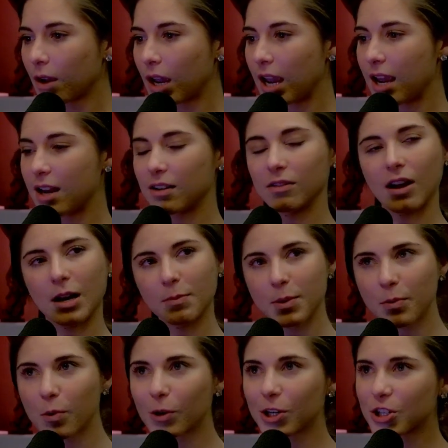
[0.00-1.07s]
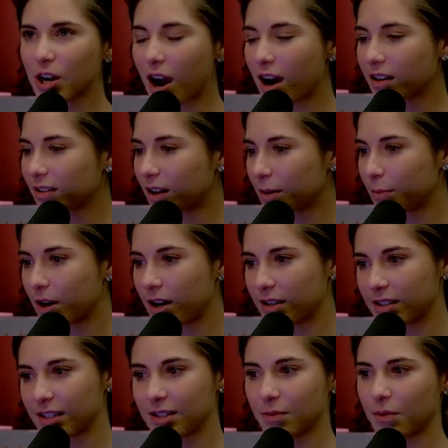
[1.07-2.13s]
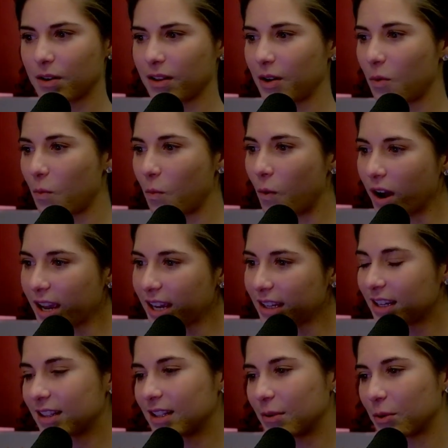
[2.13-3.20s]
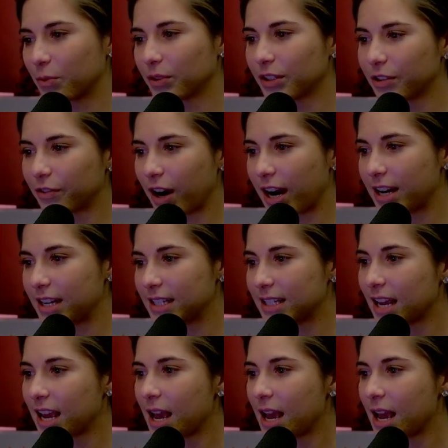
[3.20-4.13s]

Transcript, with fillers: And a lot of people were shocked. A lot of Protestants were like, what? And they were really frightened.